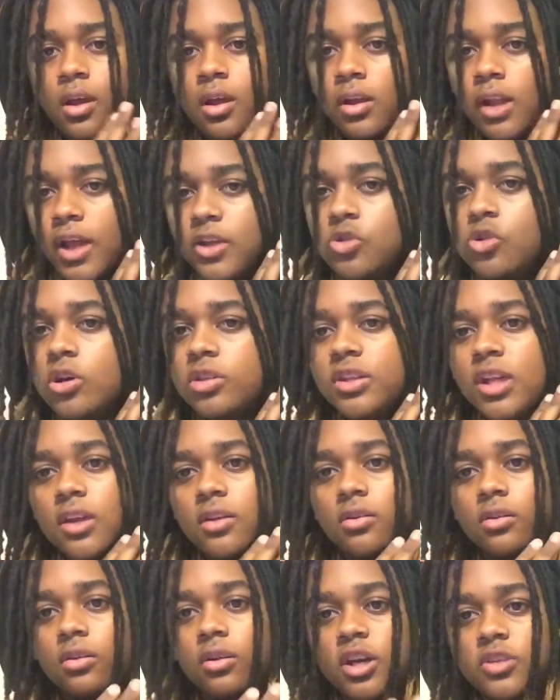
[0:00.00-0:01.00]
Like you would
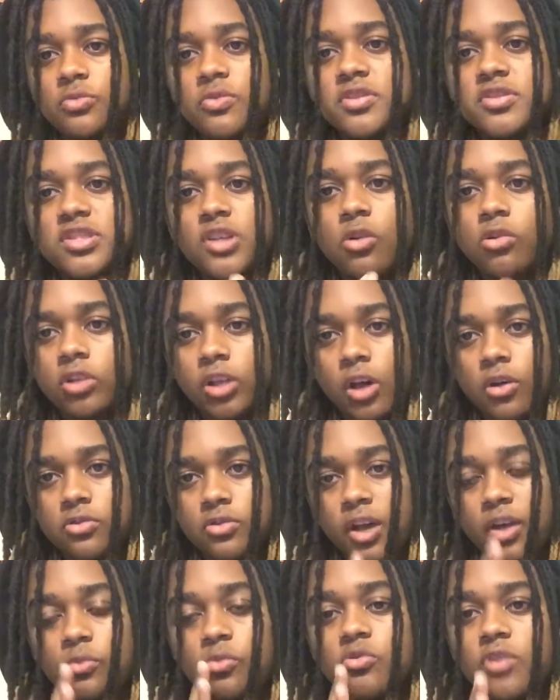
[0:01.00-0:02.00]
think, cause we was so close.
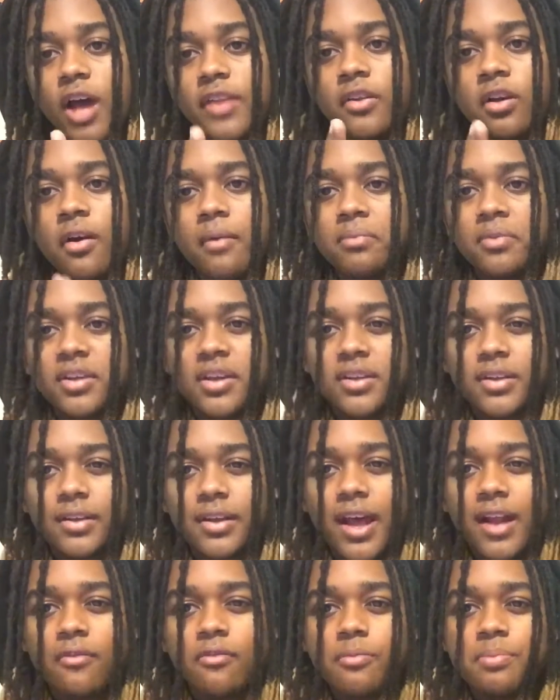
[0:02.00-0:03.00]
Like I know I'm
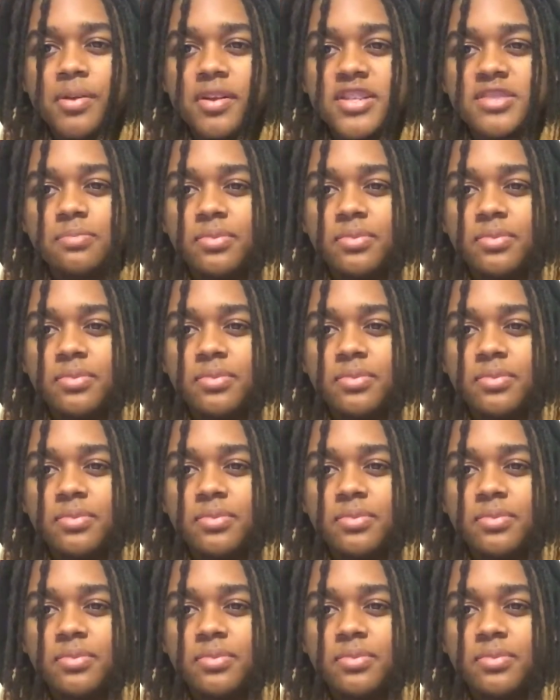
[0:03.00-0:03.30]
kind of repeating this,